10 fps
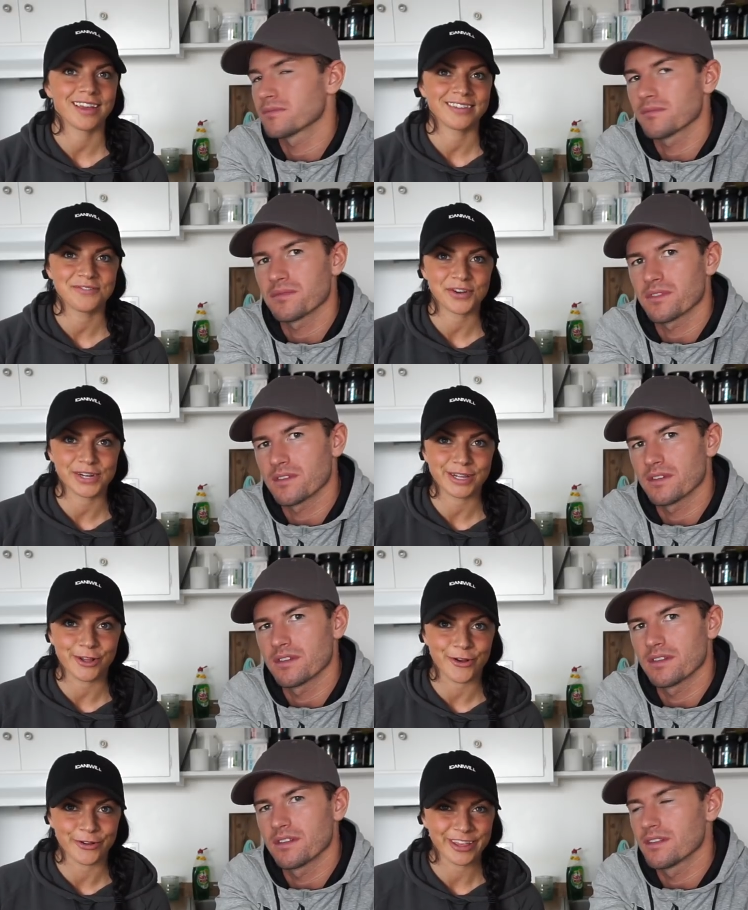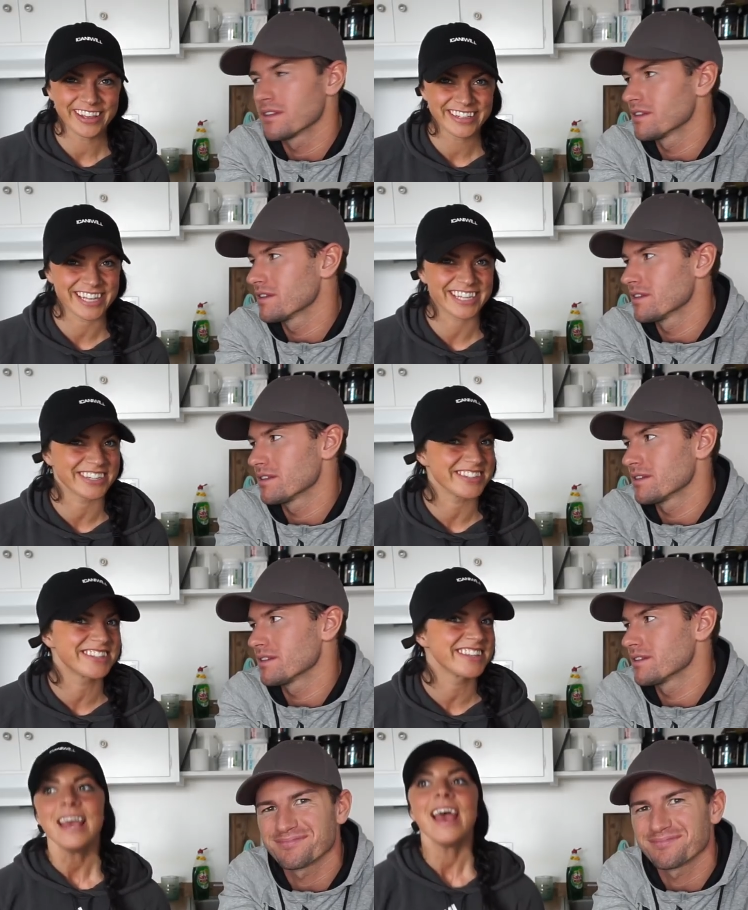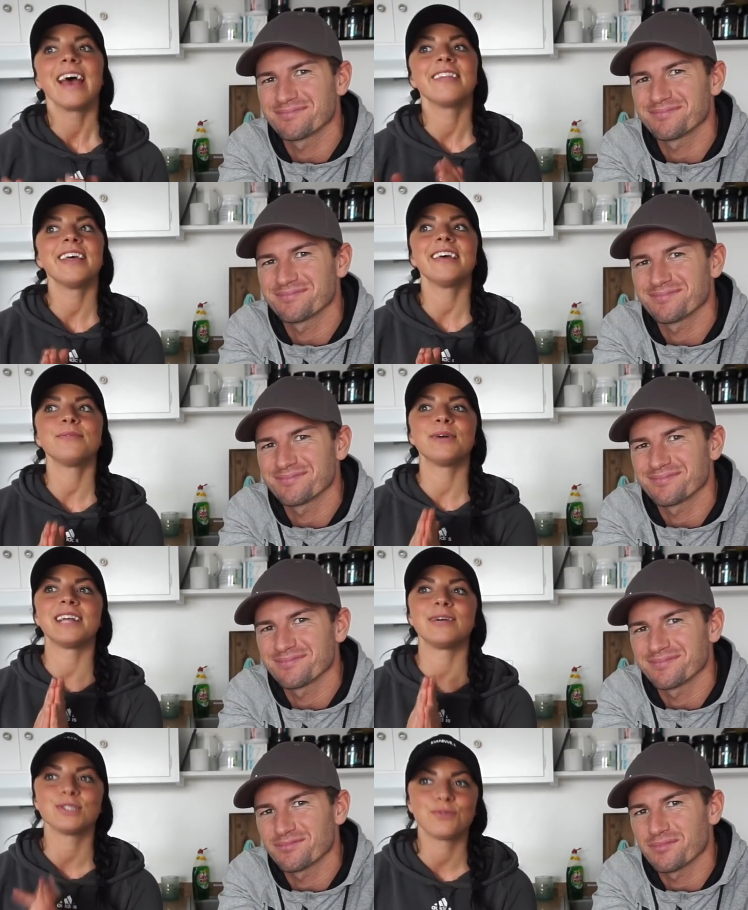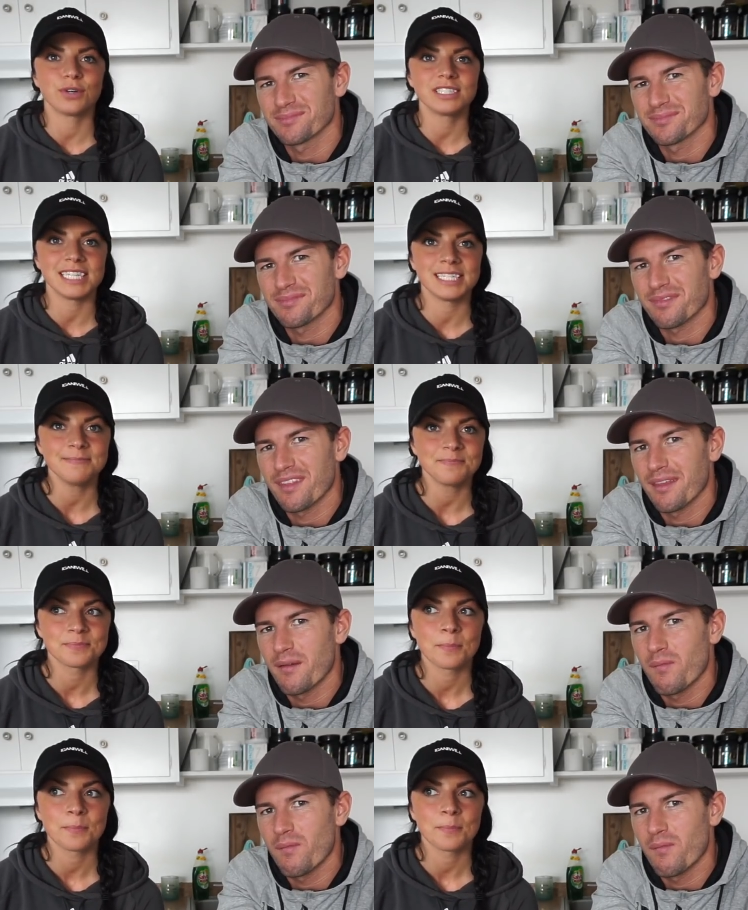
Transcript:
Speaker 1: and very long sessions. And then when I was fourteen,